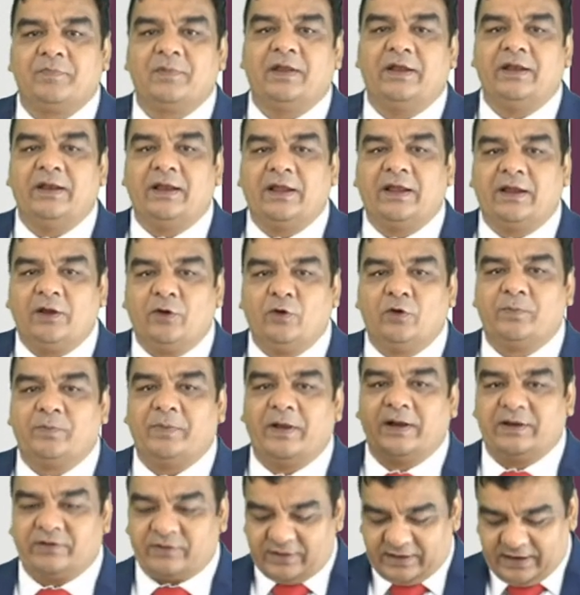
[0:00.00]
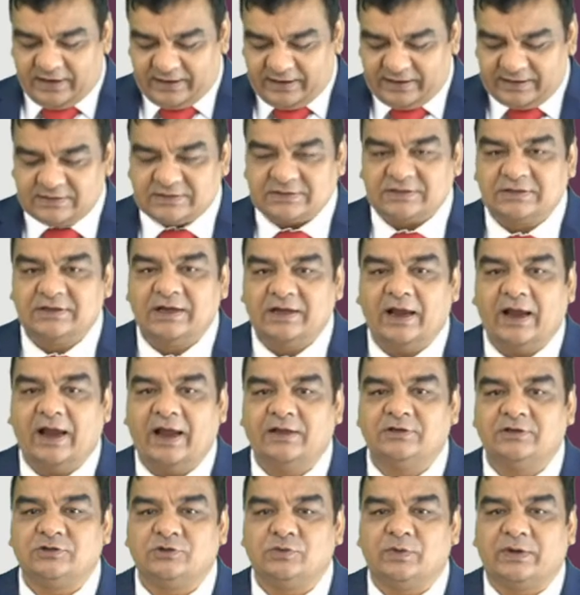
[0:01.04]
In acute pancreatitis,
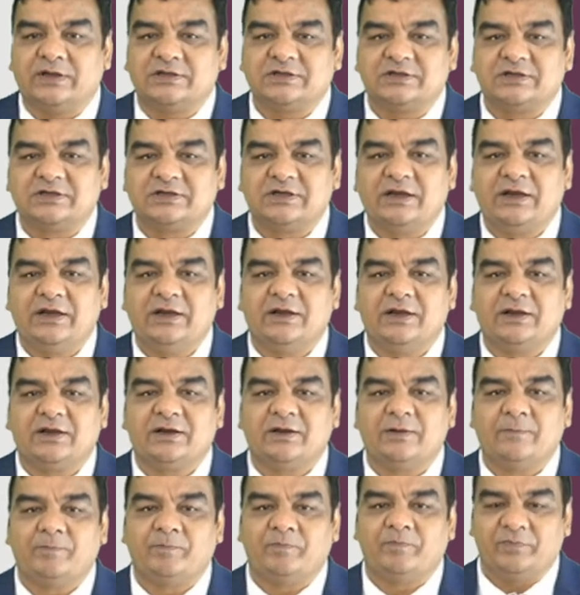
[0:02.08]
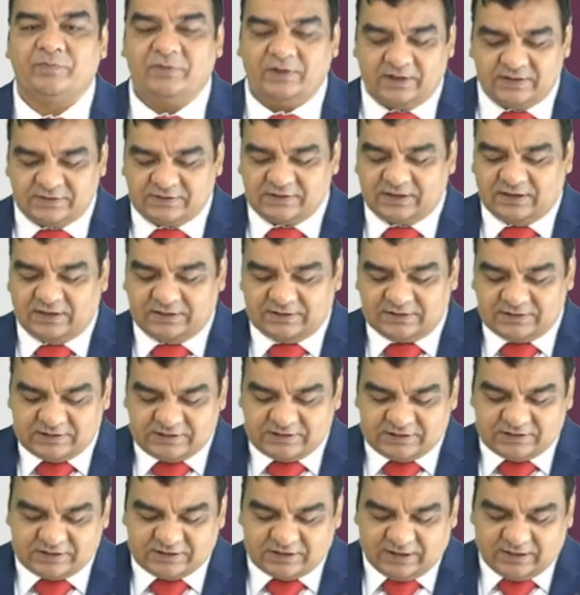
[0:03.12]
as you can see here, there is a
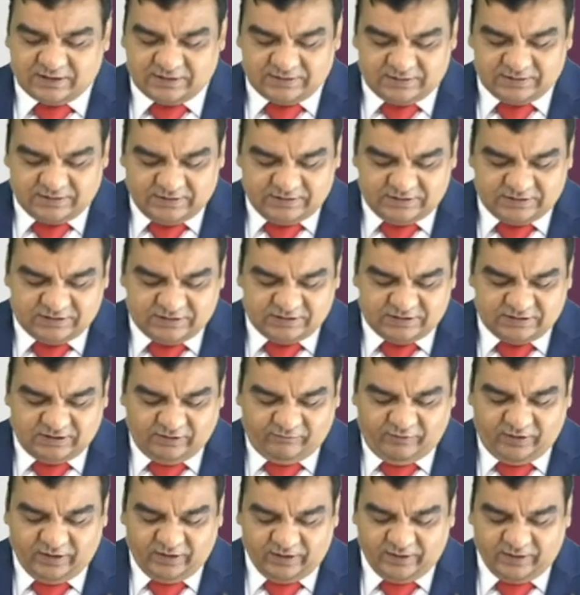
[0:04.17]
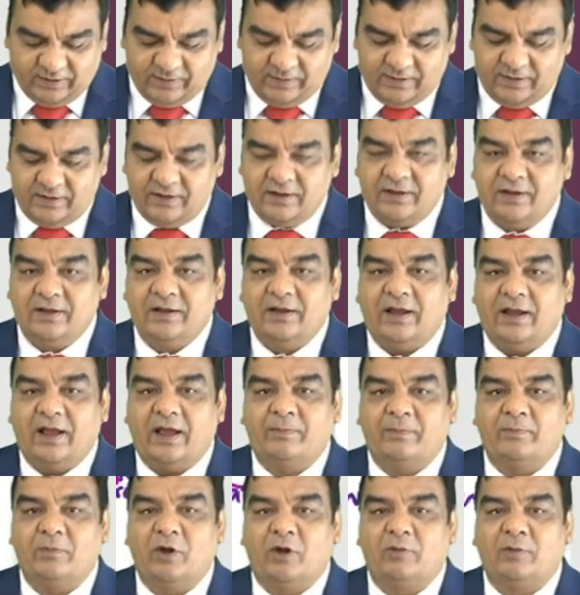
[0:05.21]
sudden severe
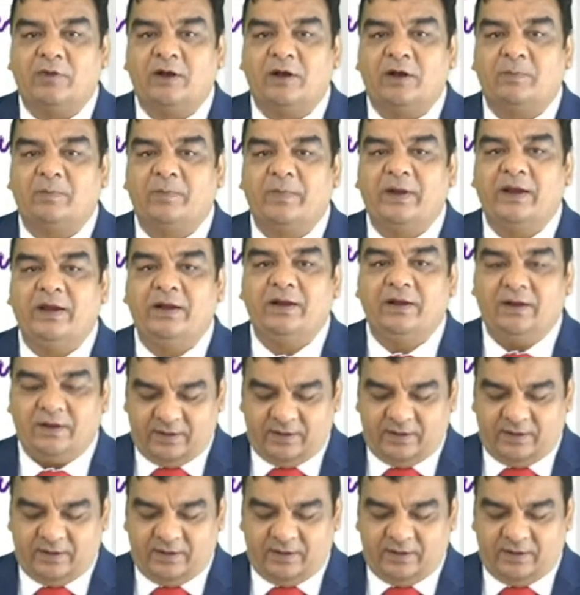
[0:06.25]
abdominal pain